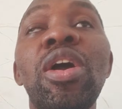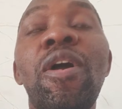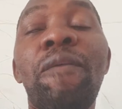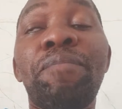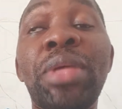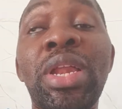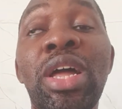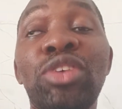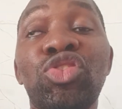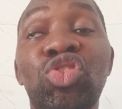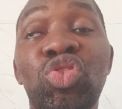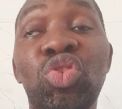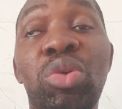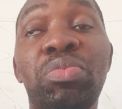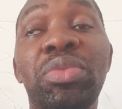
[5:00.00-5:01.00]
There are
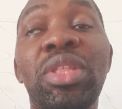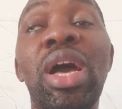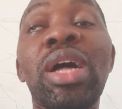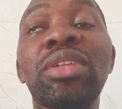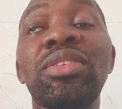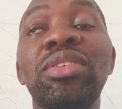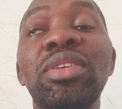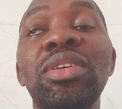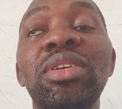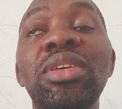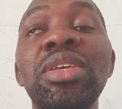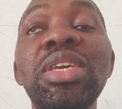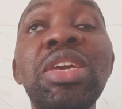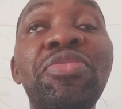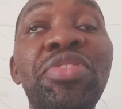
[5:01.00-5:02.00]
some that
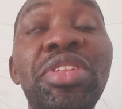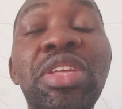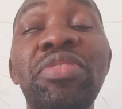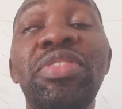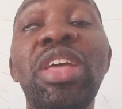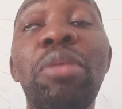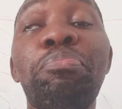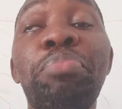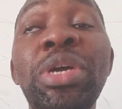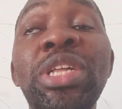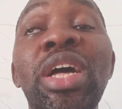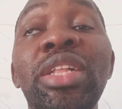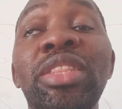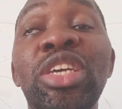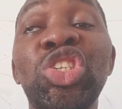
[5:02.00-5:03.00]
even if they paid
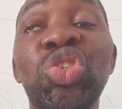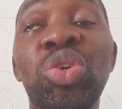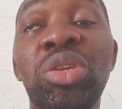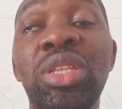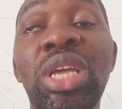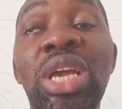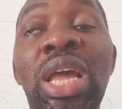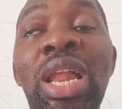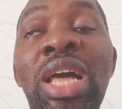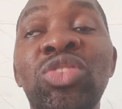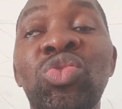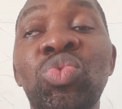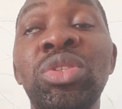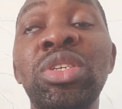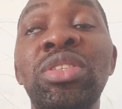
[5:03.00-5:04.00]
attention in the
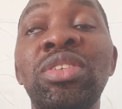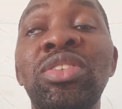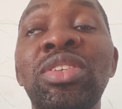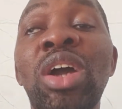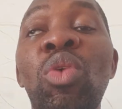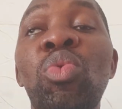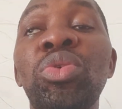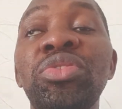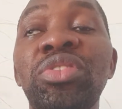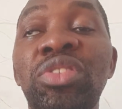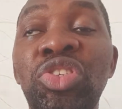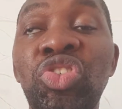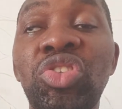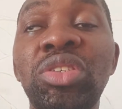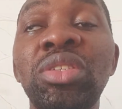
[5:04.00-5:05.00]
class when the teacher was
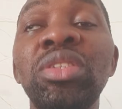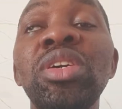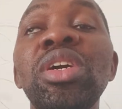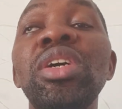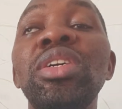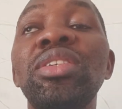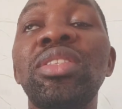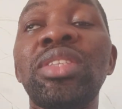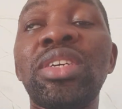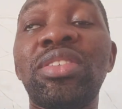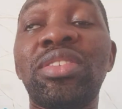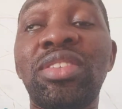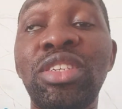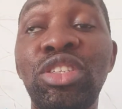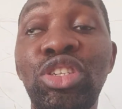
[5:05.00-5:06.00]
teaching, they
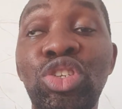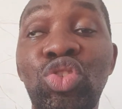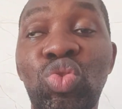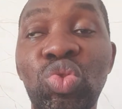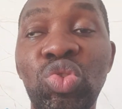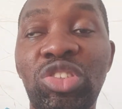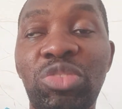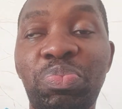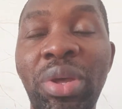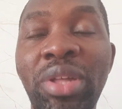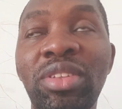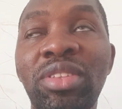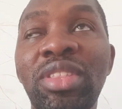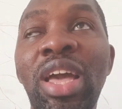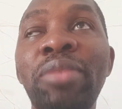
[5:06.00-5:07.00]
still need to
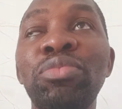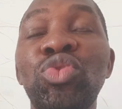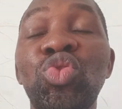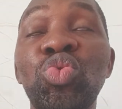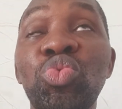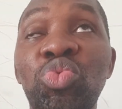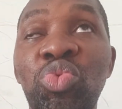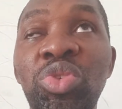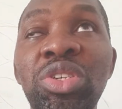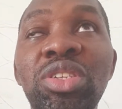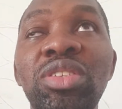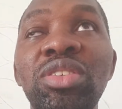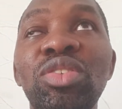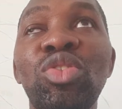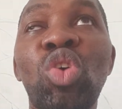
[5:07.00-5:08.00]
spend time to
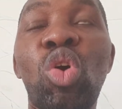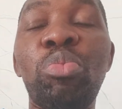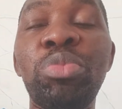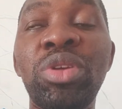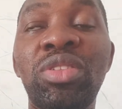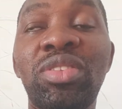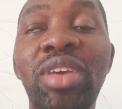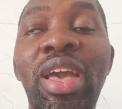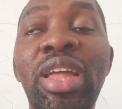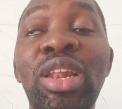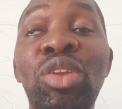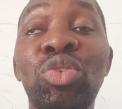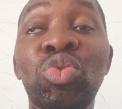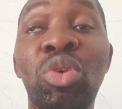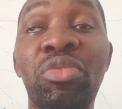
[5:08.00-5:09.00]
read, commit a
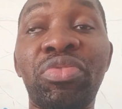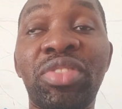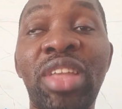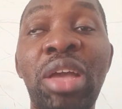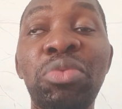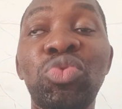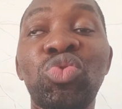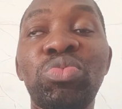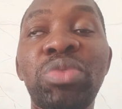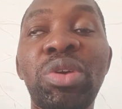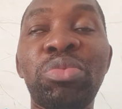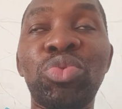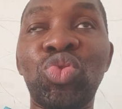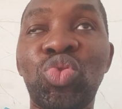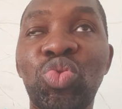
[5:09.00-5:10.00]
lot of time to be
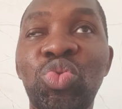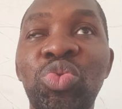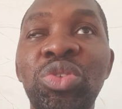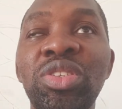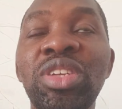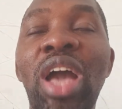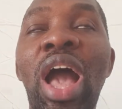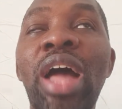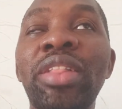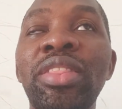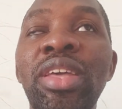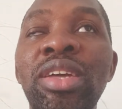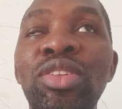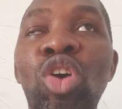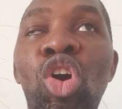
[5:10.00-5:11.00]
able to read, and then